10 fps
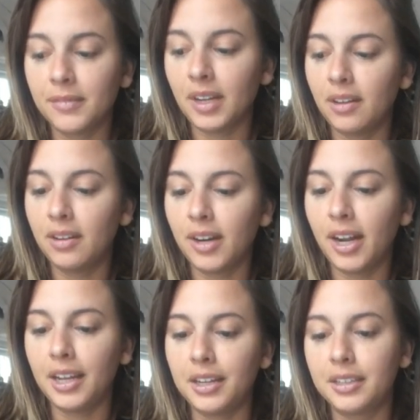All
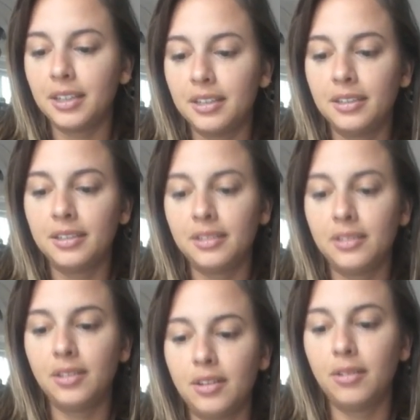right.
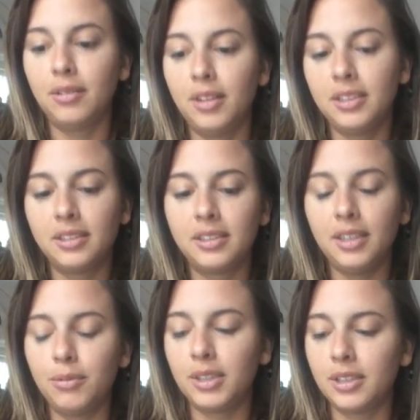So let's
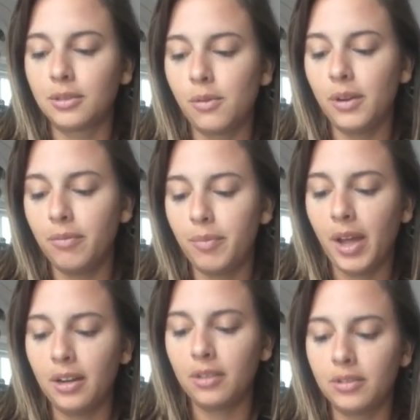see what this Queen of
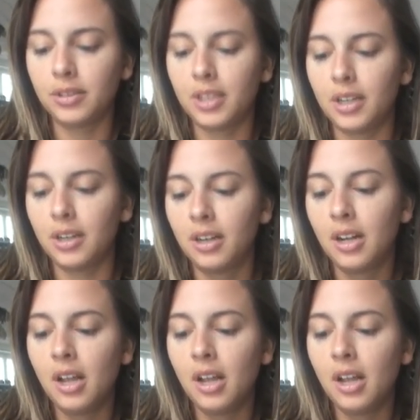Pentacles here.